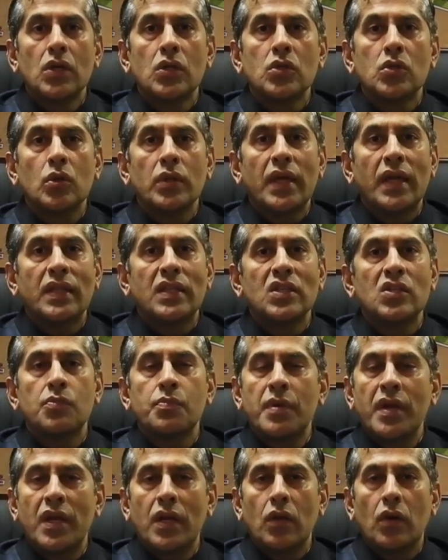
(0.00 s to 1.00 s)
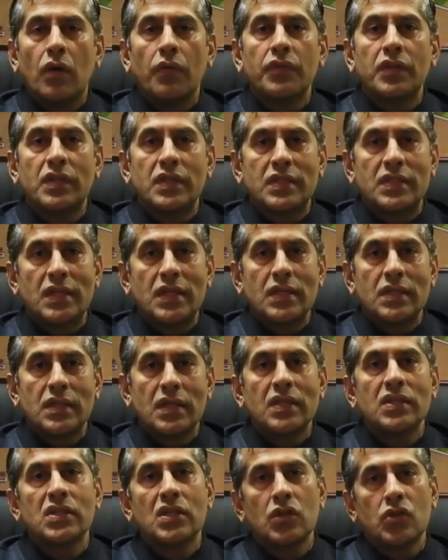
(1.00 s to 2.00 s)
so that the spread of the
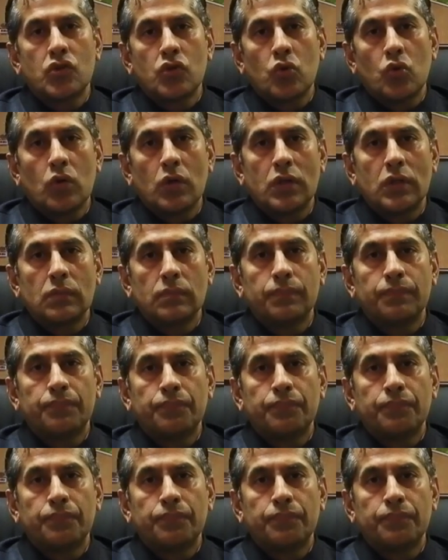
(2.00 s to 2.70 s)
disease is controlled.